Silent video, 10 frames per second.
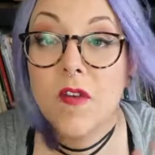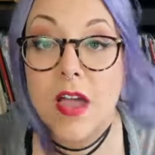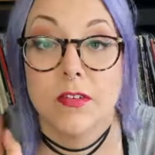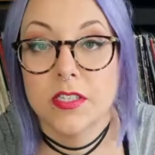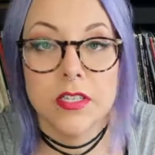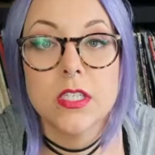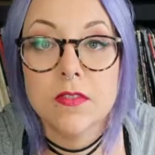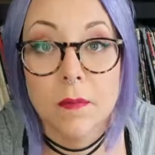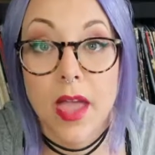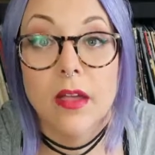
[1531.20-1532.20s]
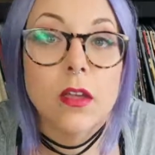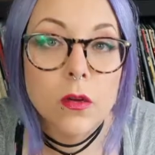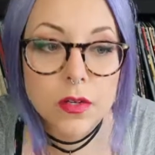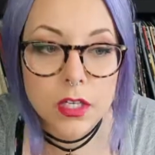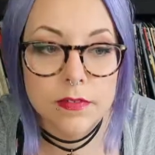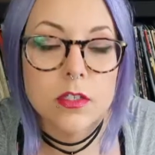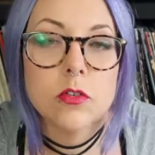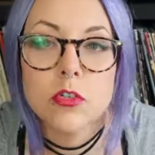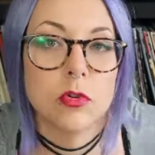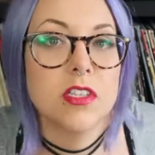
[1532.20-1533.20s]
5 or 6 of them at you and give
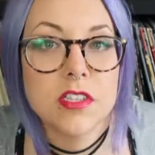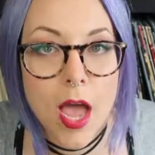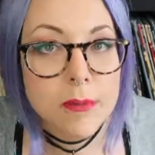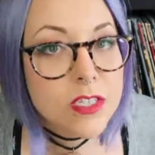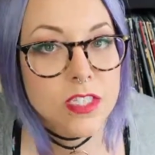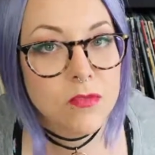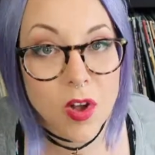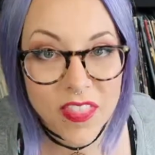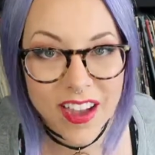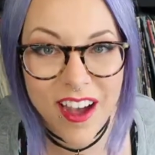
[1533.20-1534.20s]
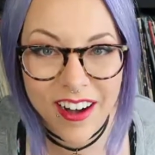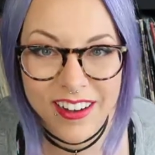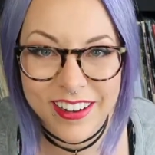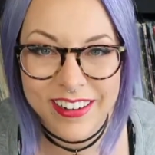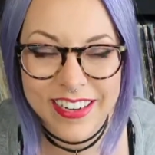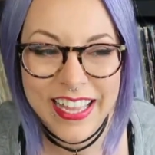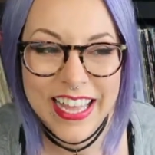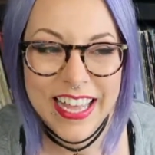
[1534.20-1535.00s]
you a short synopsis of what they are.